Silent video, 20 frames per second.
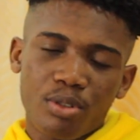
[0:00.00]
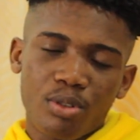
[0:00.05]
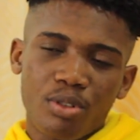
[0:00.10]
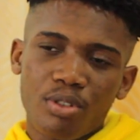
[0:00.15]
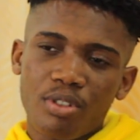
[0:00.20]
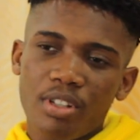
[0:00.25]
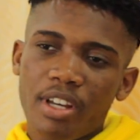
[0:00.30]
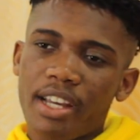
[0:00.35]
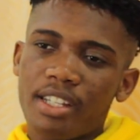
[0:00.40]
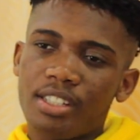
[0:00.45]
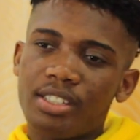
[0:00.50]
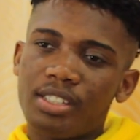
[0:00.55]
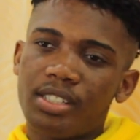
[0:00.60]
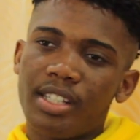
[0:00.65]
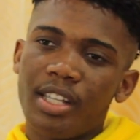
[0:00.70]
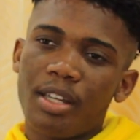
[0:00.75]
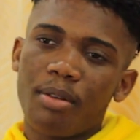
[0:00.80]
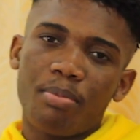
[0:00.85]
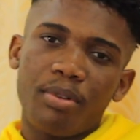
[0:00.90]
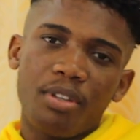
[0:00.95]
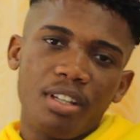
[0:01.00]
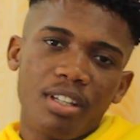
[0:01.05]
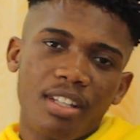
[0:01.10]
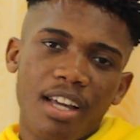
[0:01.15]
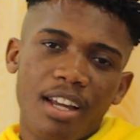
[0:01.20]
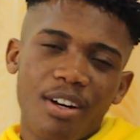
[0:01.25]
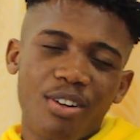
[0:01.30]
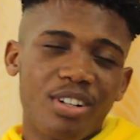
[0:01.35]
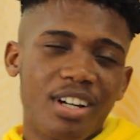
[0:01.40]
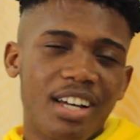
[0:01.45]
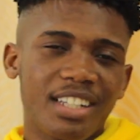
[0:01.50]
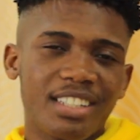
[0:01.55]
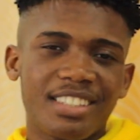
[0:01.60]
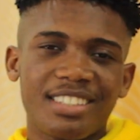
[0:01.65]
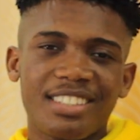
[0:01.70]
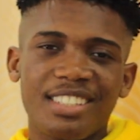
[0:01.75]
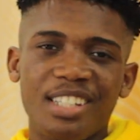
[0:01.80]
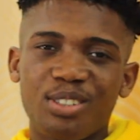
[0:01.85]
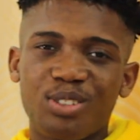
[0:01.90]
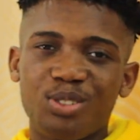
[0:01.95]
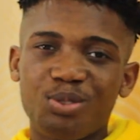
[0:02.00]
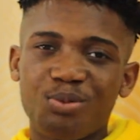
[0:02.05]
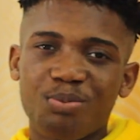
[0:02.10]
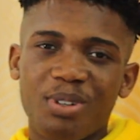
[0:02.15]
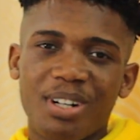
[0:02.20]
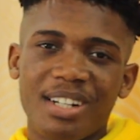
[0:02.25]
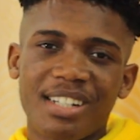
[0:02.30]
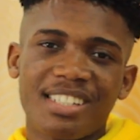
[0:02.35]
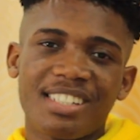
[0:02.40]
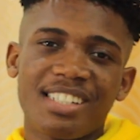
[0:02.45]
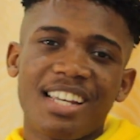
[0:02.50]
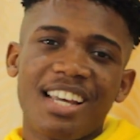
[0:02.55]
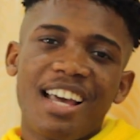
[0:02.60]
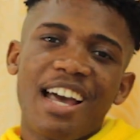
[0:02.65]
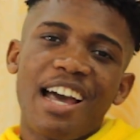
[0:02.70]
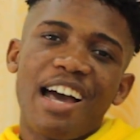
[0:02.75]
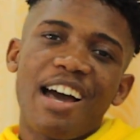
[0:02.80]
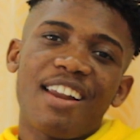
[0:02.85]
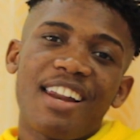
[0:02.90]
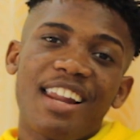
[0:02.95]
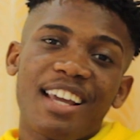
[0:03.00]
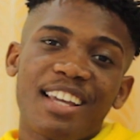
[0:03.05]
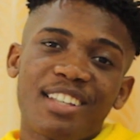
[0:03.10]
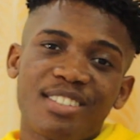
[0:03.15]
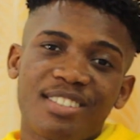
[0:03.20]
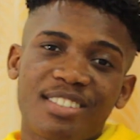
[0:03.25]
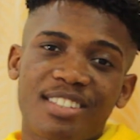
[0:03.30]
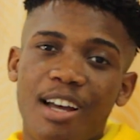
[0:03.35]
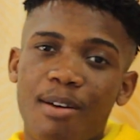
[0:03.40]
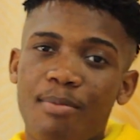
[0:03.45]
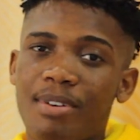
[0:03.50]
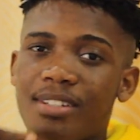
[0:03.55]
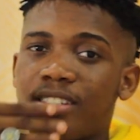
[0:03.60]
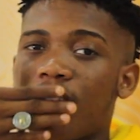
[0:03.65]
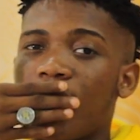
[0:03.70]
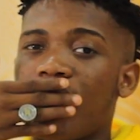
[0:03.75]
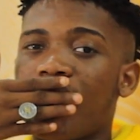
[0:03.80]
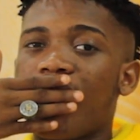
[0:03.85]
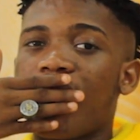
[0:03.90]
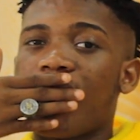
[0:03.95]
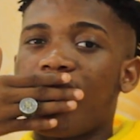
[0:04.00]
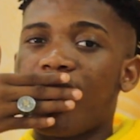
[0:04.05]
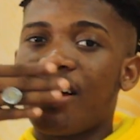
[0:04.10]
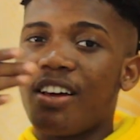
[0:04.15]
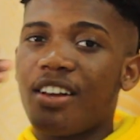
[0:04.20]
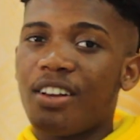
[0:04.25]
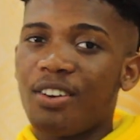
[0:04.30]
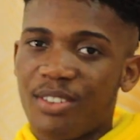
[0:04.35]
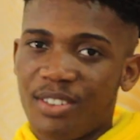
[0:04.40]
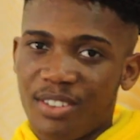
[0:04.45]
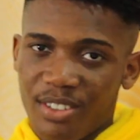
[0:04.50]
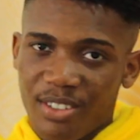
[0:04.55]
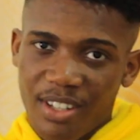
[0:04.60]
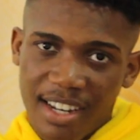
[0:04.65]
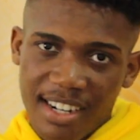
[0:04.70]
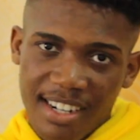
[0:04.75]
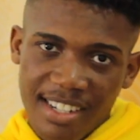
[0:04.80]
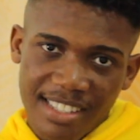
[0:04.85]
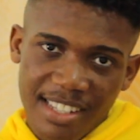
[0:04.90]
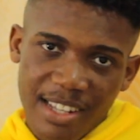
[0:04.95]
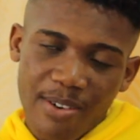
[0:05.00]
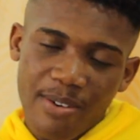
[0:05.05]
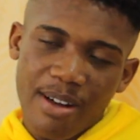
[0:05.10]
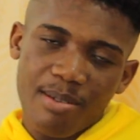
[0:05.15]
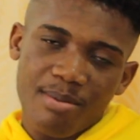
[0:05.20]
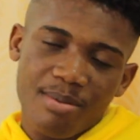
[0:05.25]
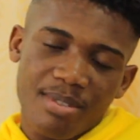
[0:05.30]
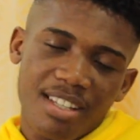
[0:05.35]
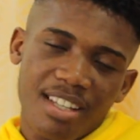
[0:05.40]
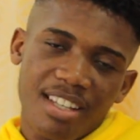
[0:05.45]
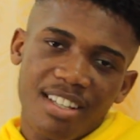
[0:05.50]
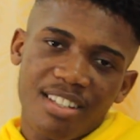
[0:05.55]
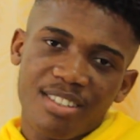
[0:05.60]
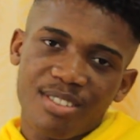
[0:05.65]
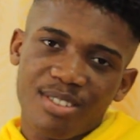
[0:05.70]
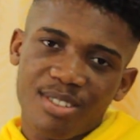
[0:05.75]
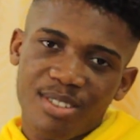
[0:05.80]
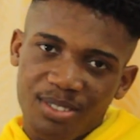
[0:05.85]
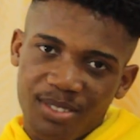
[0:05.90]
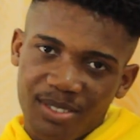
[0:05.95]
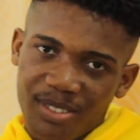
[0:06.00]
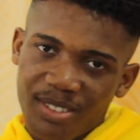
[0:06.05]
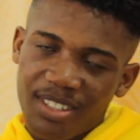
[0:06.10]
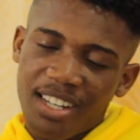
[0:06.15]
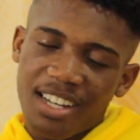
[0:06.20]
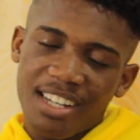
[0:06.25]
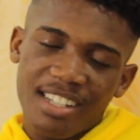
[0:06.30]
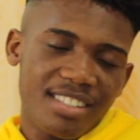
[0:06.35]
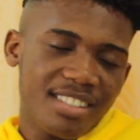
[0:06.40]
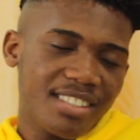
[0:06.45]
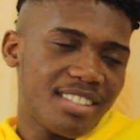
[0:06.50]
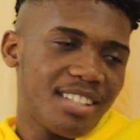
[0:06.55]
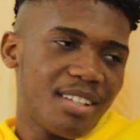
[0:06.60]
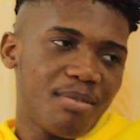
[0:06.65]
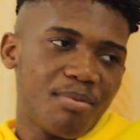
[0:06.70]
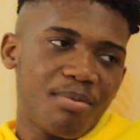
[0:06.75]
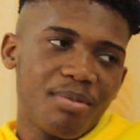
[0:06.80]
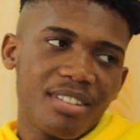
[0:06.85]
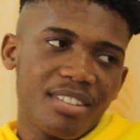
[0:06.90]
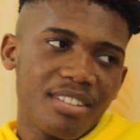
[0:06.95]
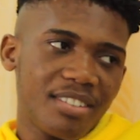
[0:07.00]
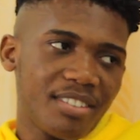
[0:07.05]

So you guys should stay peaked. I don't like to say too much. I like it to come as a, you understand what I'm saying? So you guys should stay peaked.